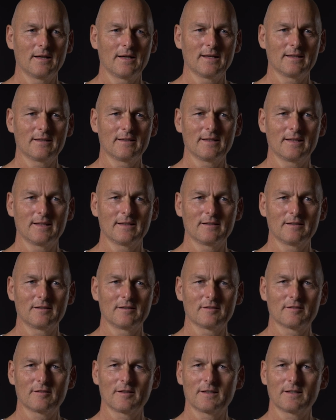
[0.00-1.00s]
And then
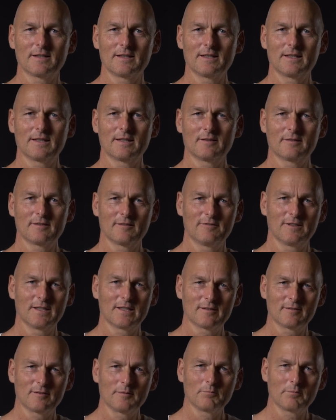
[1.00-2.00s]
suddenly the
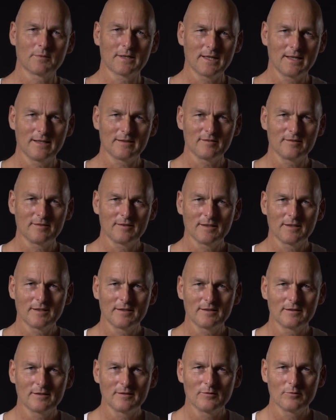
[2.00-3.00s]
victim
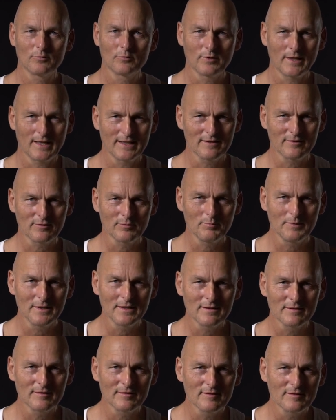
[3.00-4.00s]
catcher writes
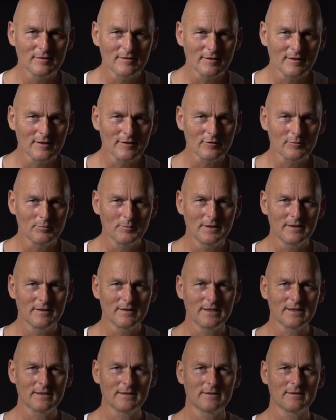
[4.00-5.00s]
me and she tells me
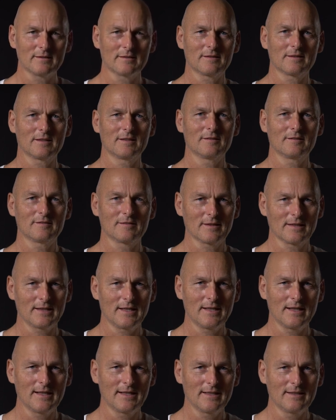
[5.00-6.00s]
that there's a
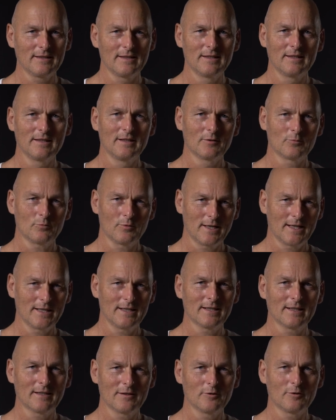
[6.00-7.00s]
guy
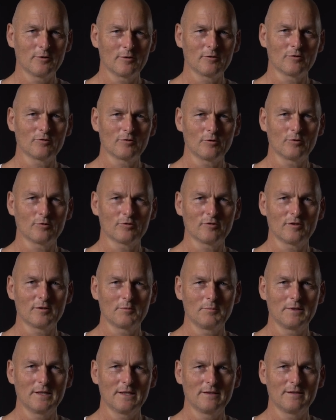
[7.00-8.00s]
writing her on social
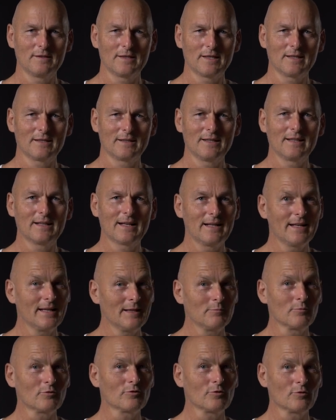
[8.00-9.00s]
media and he
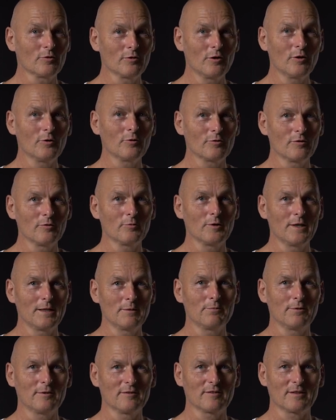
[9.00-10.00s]
claims to know the
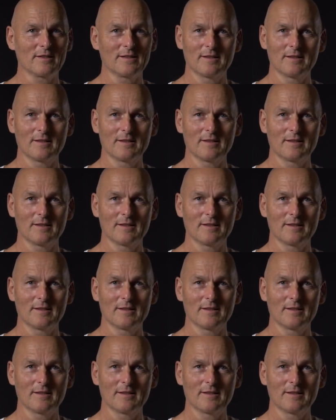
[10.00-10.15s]
rapist,